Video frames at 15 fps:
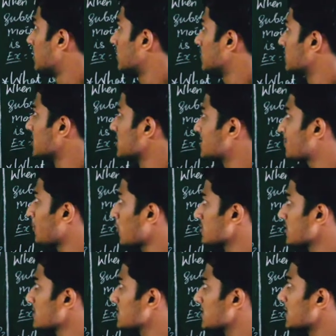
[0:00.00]
This
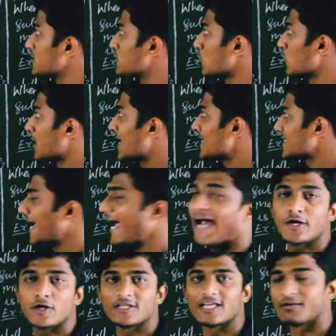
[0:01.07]
process is known as
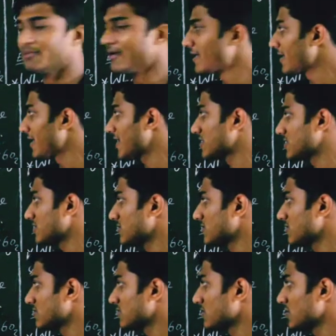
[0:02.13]
endothermic reaction.
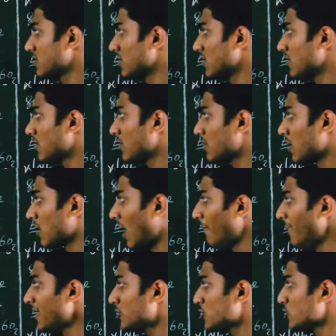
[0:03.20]
Now
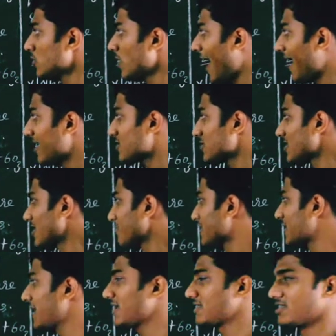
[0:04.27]
coming to exothermic
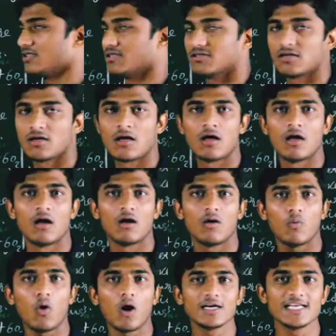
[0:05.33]
reaction.
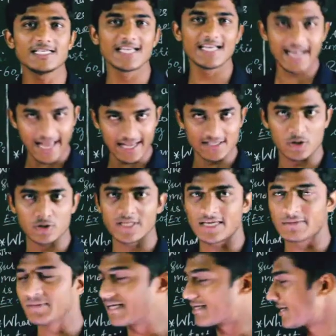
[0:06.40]
What is an
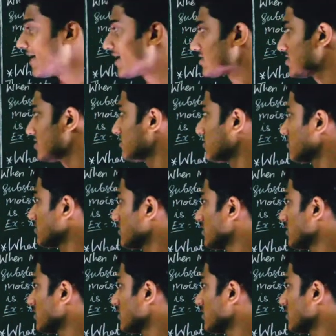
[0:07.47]
exothermic reaction?